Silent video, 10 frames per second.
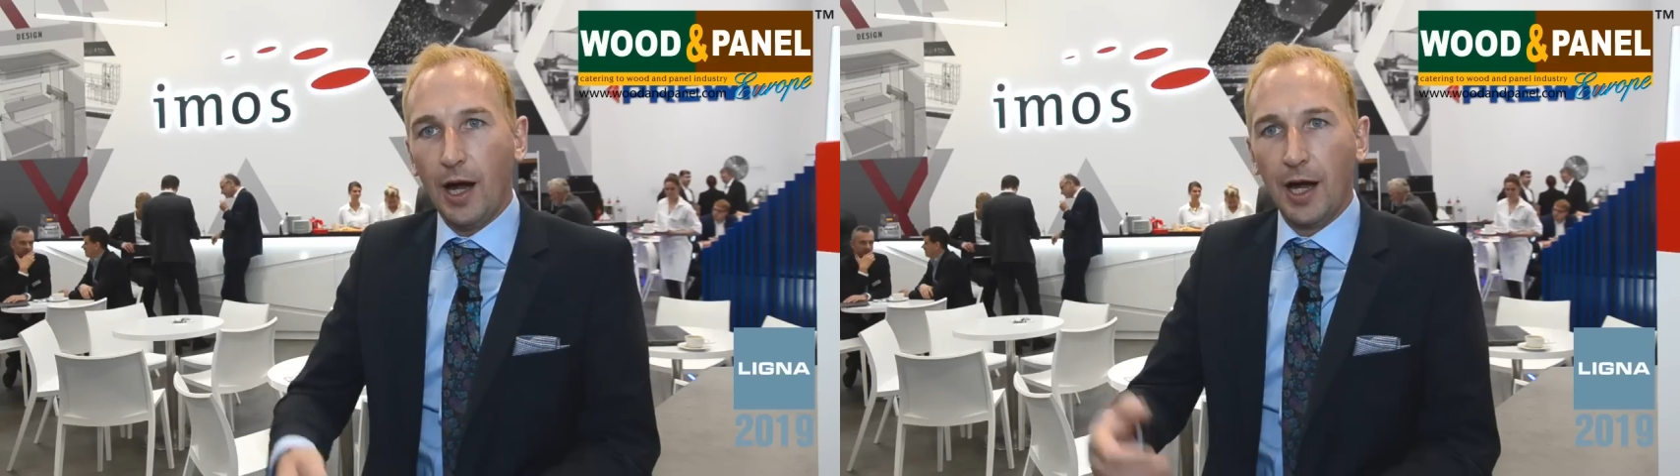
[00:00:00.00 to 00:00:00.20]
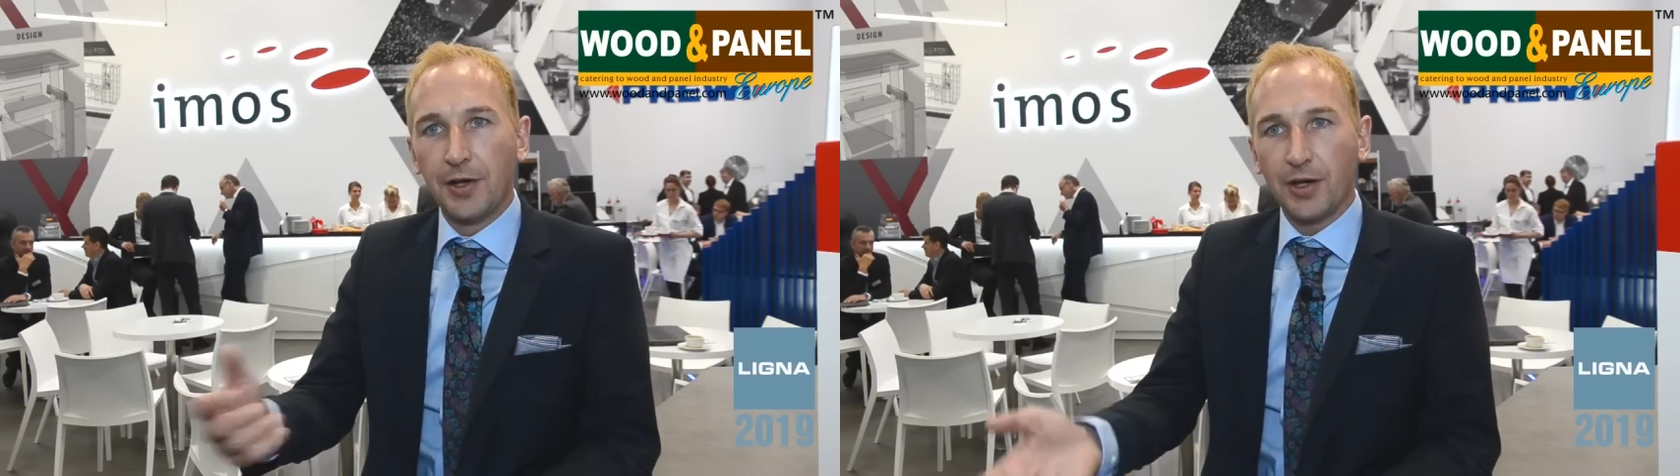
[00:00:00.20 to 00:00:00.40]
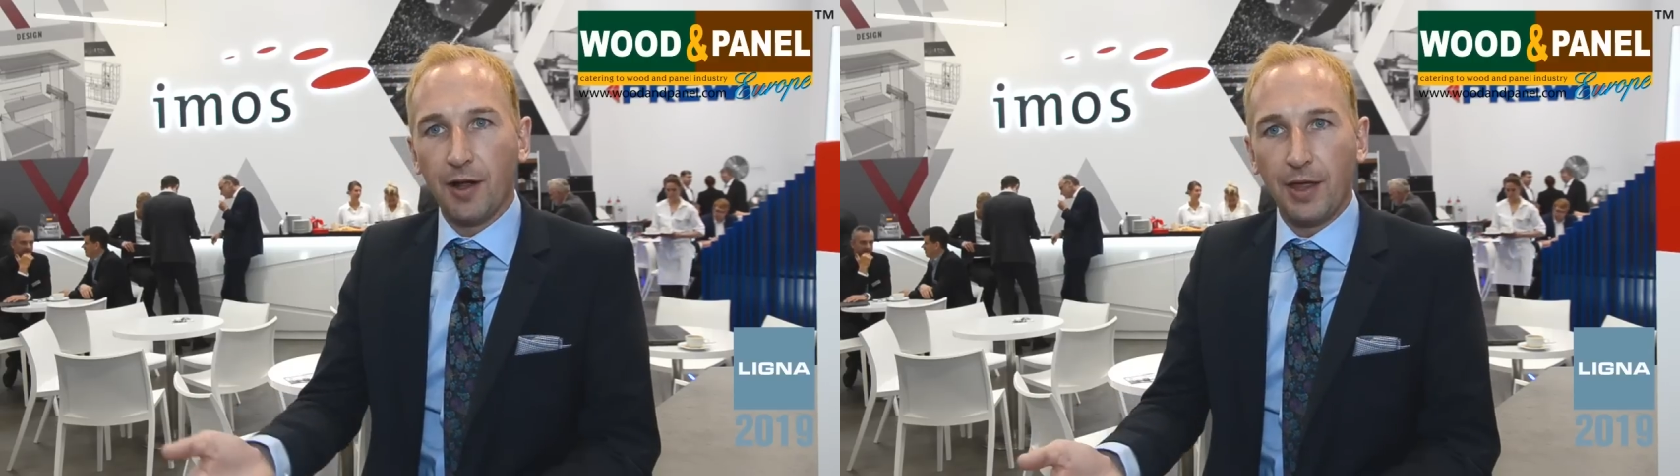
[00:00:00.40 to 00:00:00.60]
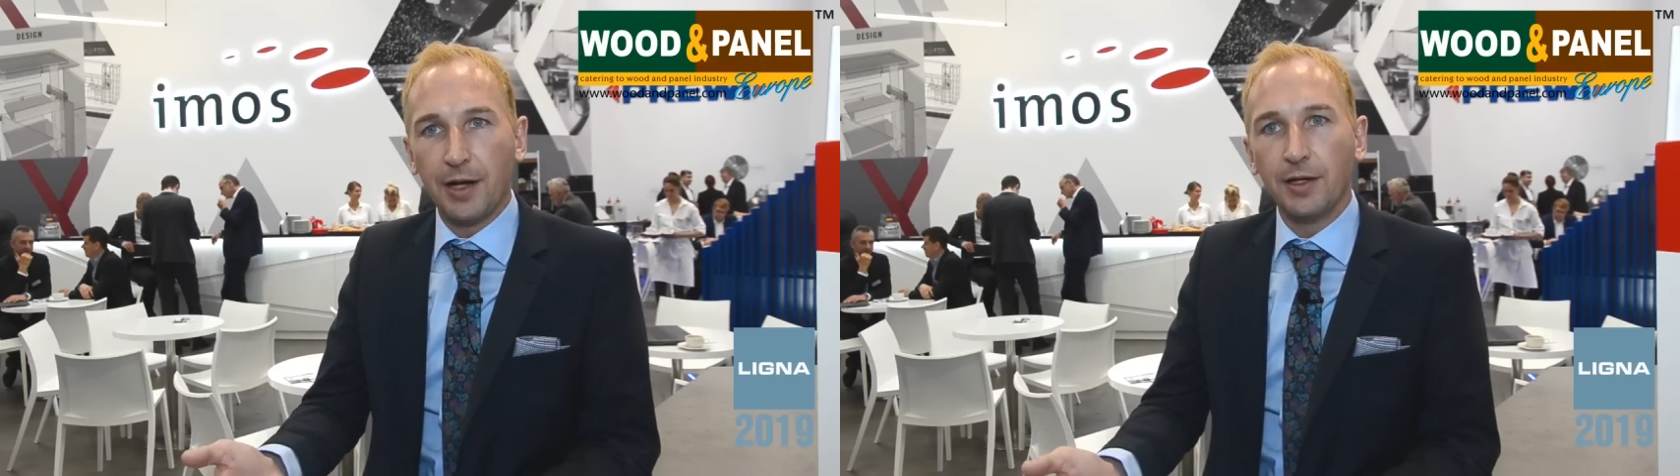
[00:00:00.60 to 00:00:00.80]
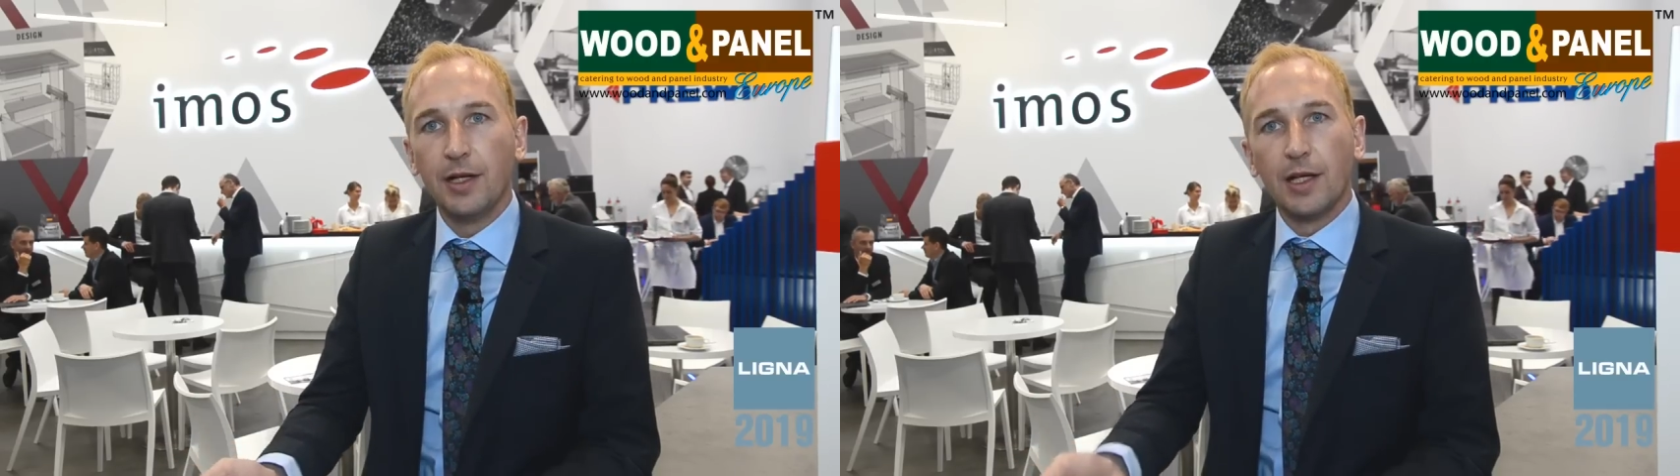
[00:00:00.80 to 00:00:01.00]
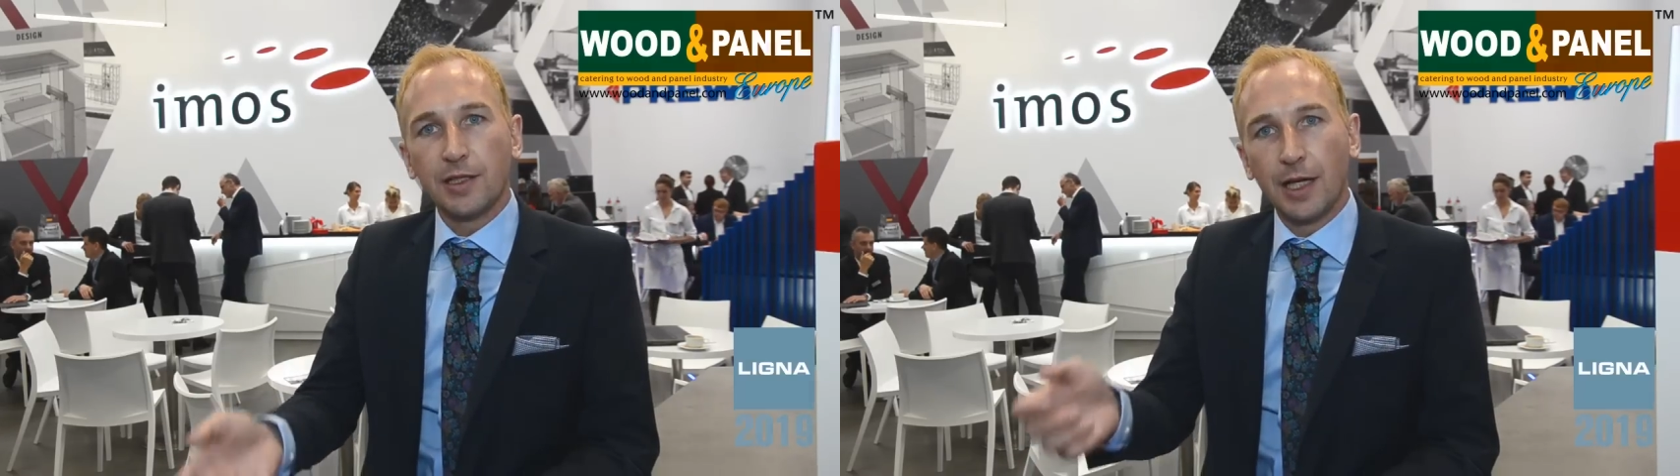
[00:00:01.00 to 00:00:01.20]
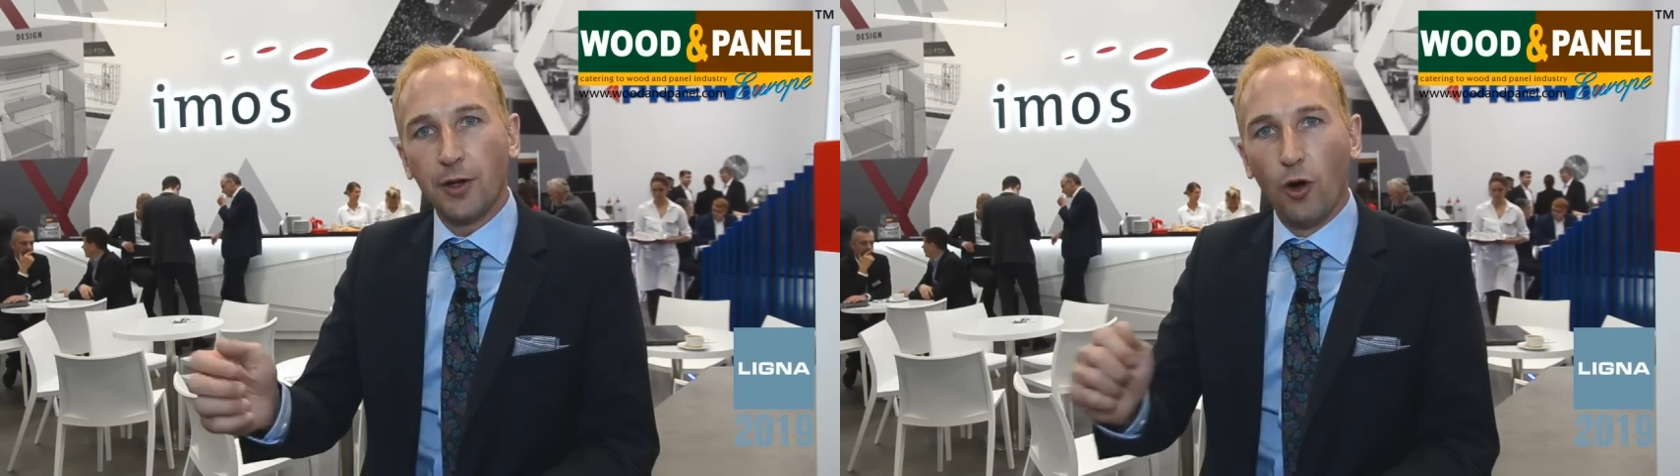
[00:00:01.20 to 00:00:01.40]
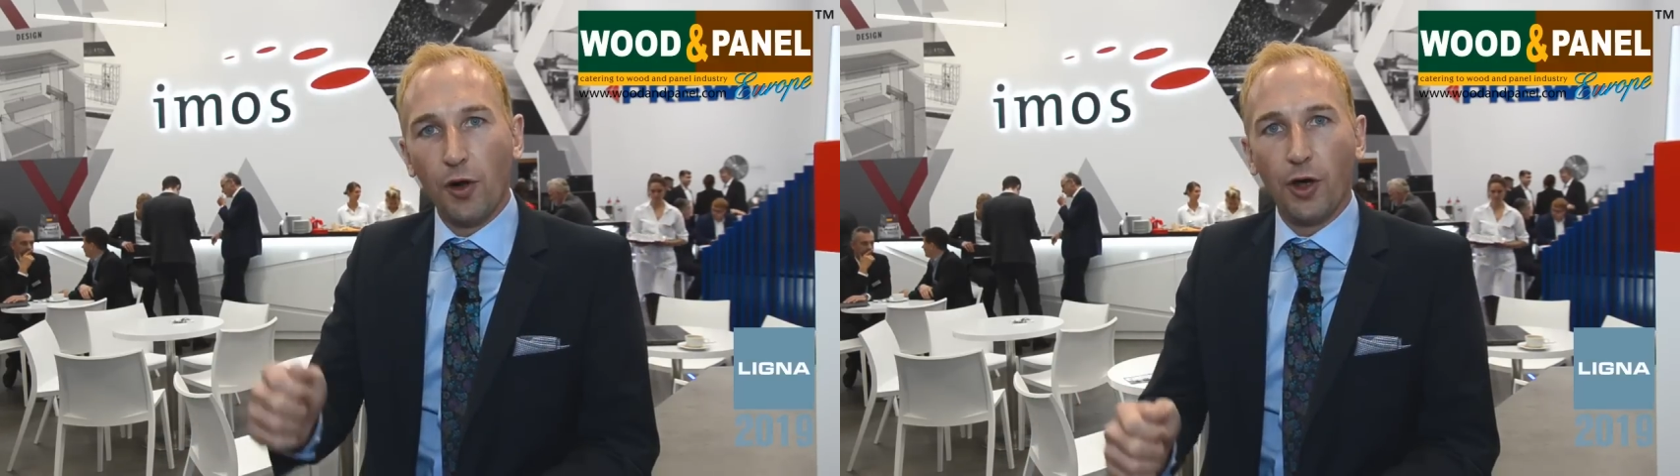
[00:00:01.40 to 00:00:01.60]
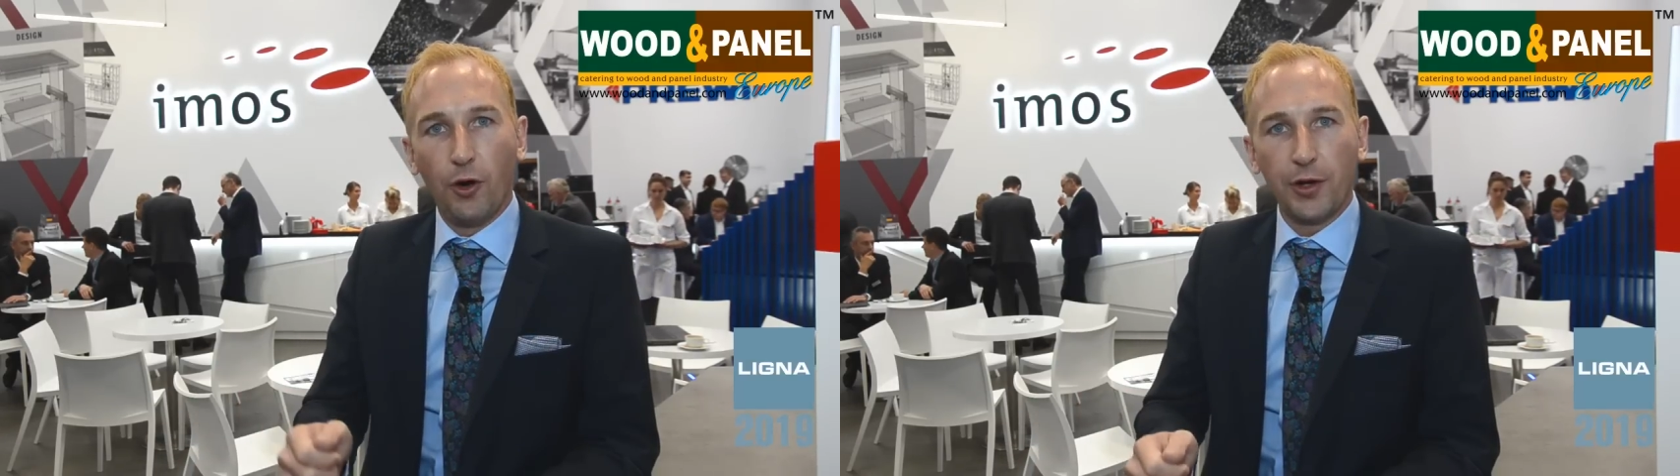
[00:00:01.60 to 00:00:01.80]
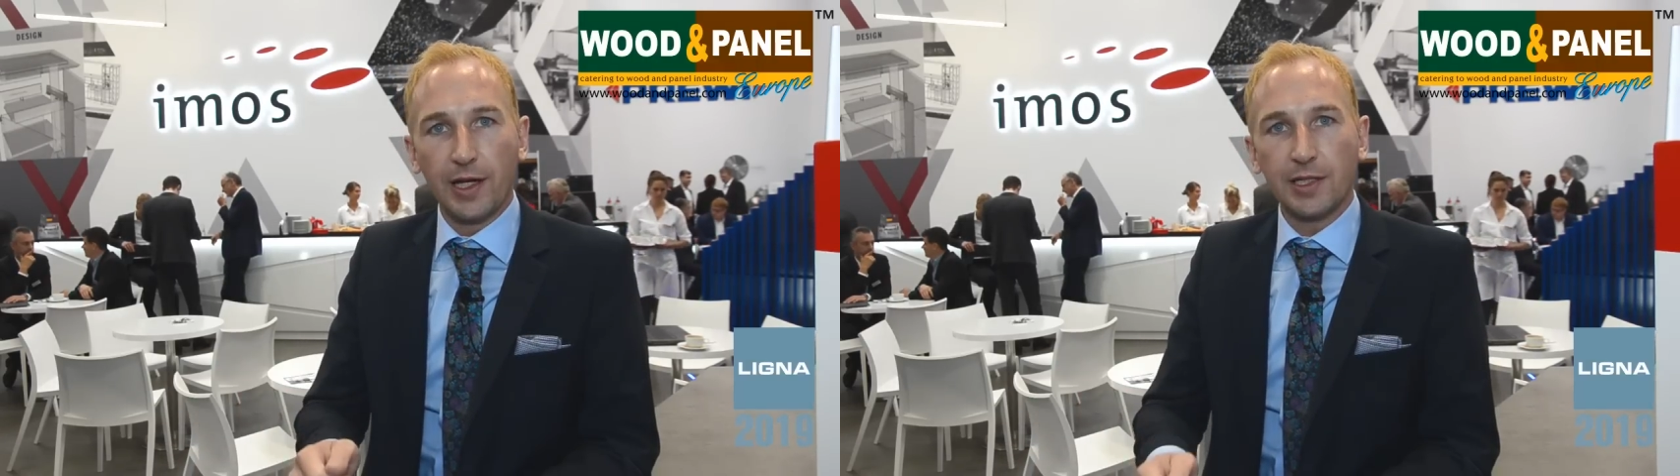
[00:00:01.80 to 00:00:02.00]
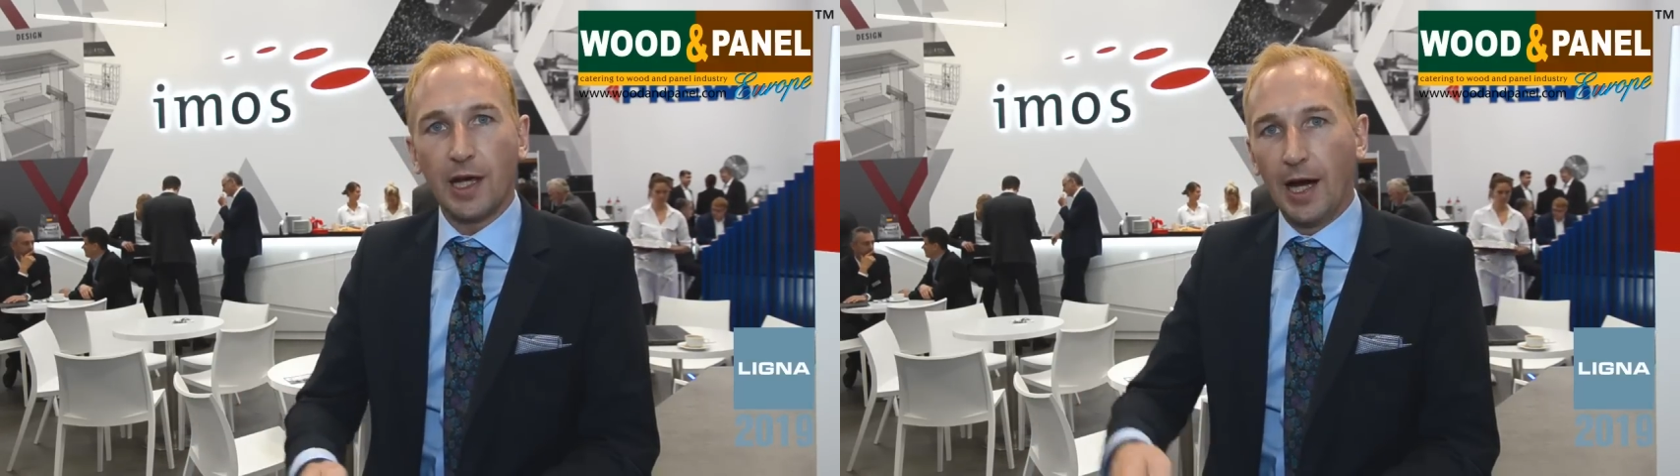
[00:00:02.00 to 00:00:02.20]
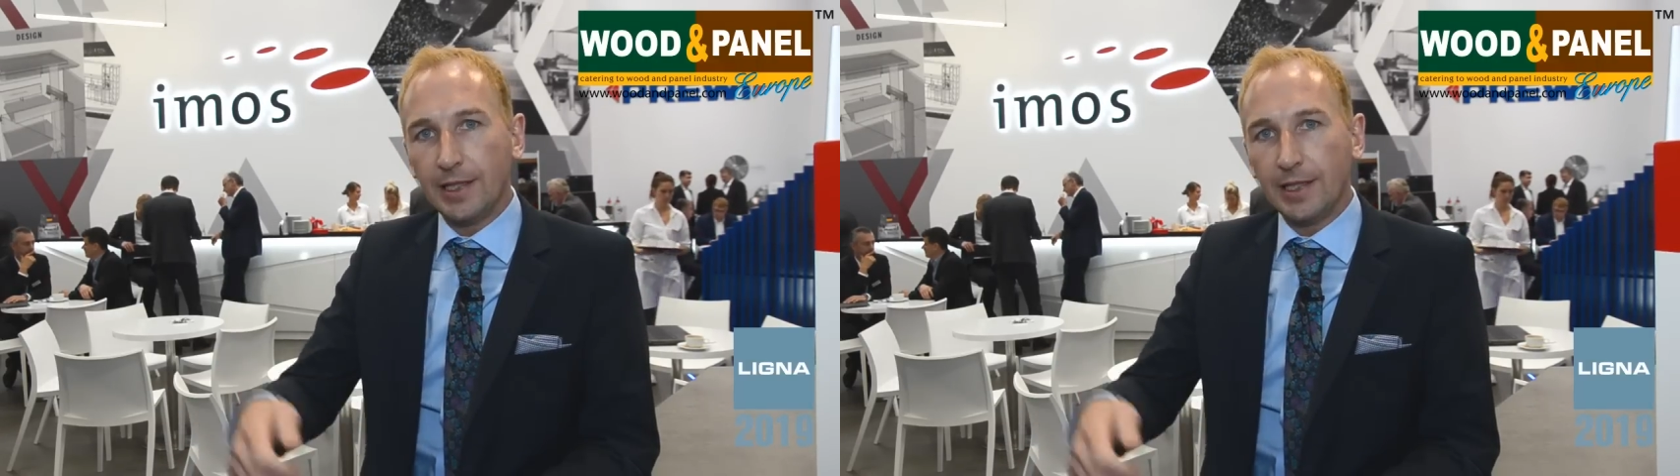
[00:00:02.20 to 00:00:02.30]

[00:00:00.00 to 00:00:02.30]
and uh, then send all the orders